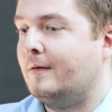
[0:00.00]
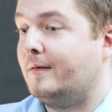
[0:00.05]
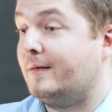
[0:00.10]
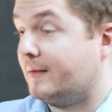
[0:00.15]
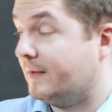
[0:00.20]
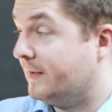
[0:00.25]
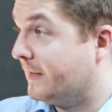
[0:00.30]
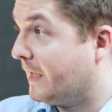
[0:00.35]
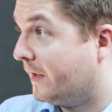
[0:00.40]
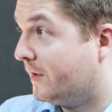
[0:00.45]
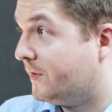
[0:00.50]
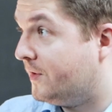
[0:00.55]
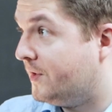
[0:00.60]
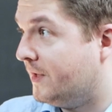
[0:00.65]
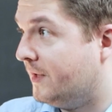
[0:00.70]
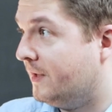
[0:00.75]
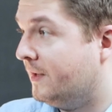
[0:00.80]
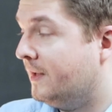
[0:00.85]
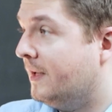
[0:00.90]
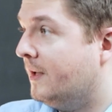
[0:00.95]

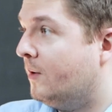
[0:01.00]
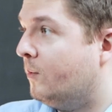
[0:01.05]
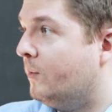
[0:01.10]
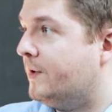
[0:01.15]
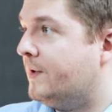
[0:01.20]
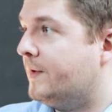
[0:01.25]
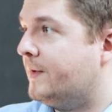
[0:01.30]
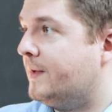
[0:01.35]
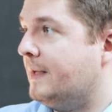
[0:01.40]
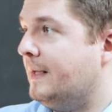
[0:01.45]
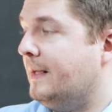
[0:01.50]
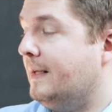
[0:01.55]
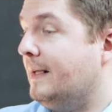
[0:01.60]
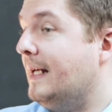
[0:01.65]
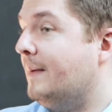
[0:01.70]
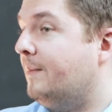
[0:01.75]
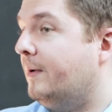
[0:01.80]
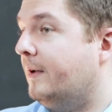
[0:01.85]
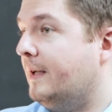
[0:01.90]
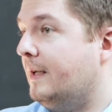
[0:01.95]
technology which is
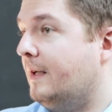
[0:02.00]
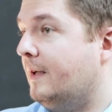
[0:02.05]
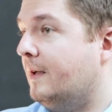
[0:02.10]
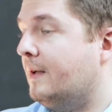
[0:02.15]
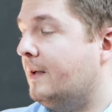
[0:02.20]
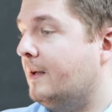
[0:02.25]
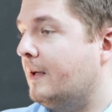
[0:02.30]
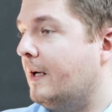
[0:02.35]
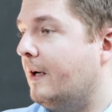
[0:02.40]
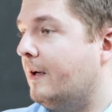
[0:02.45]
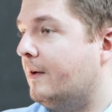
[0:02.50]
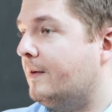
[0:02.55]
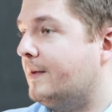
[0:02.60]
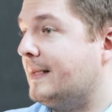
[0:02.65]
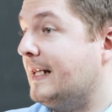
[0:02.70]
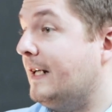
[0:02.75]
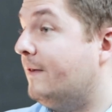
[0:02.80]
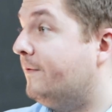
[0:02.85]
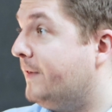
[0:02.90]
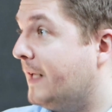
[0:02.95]
enabling
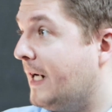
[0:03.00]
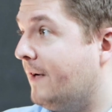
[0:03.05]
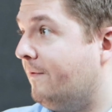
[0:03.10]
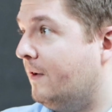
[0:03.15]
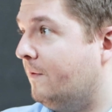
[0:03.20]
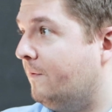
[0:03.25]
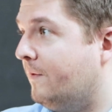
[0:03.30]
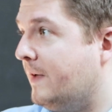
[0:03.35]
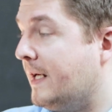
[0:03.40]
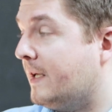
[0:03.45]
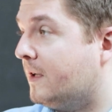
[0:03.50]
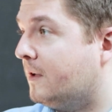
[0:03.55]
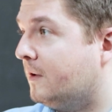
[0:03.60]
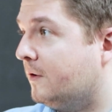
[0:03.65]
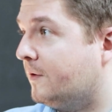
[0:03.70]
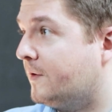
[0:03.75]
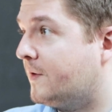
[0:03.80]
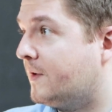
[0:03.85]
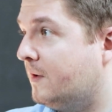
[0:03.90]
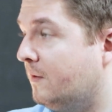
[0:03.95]
self-driving
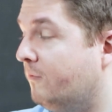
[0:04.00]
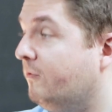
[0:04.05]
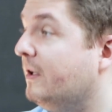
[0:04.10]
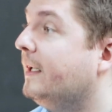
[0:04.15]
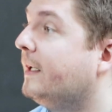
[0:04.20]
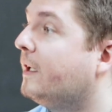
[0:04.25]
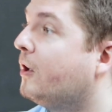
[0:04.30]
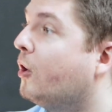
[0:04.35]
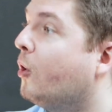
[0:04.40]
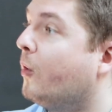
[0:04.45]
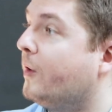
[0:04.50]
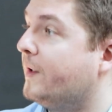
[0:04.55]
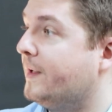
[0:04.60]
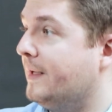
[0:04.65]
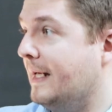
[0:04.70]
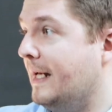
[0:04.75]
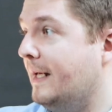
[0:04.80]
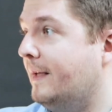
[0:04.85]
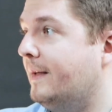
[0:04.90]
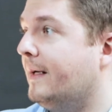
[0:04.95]
vehicles to really
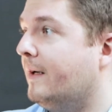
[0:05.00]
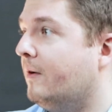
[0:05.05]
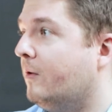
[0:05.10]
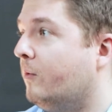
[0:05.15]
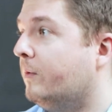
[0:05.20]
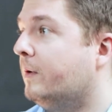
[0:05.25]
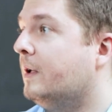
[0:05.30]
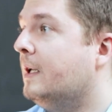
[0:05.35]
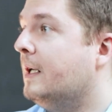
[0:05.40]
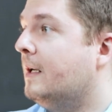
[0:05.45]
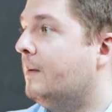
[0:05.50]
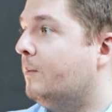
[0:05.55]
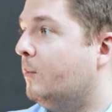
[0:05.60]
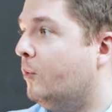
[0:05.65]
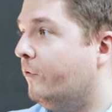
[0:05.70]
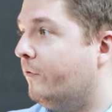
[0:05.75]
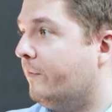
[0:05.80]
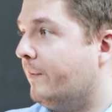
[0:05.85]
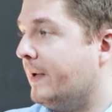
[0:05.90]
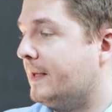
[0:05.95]
coordinate their own
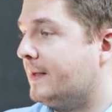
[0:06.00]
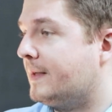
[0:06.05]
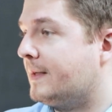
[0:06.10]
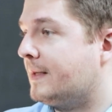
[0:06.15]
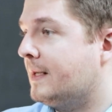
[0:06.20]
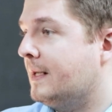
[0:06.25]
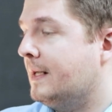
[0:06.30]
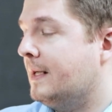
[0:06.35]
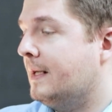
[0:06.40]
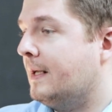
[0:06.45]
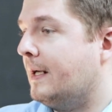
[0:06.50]
movements.